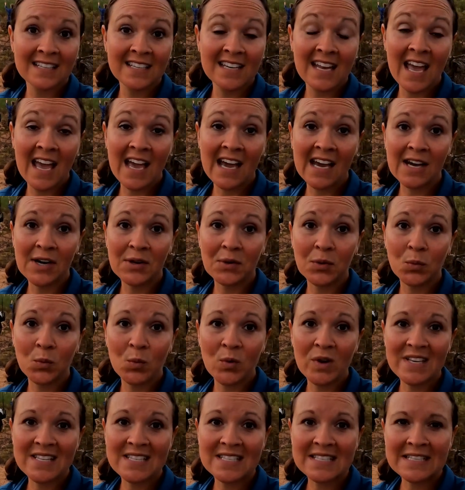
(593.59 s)
Now,
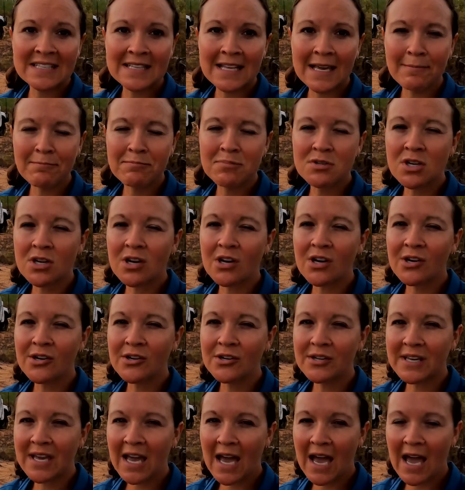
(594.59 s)
we slept
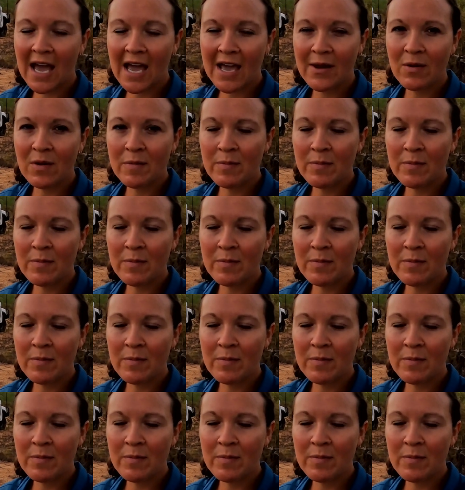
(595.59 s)
okay.